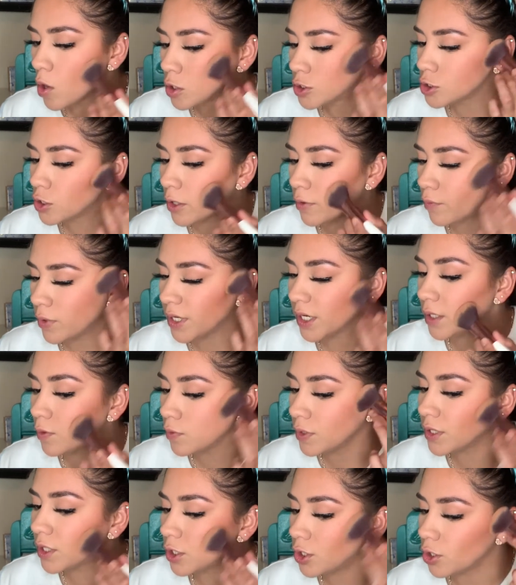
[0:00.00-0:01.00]
So I went in with
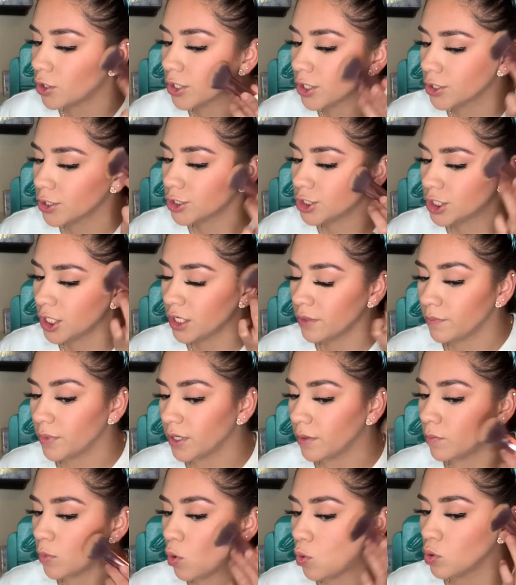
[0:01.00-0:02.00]
the darker shade, but I'm
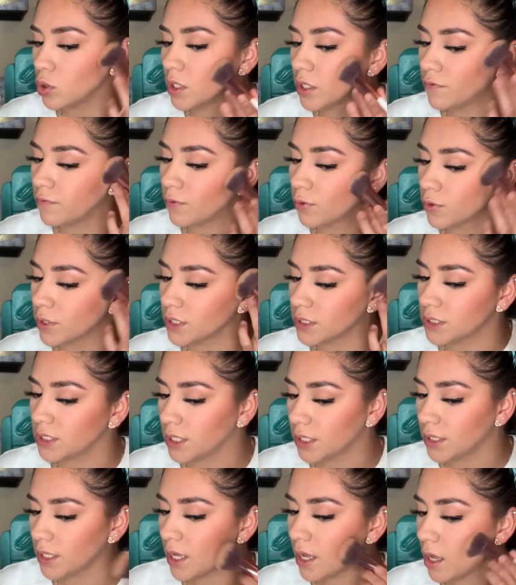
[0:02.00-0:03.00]
only focusing
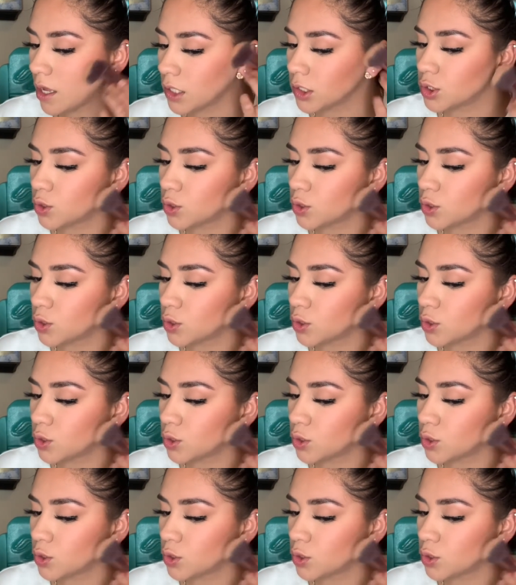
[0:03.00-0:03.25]
that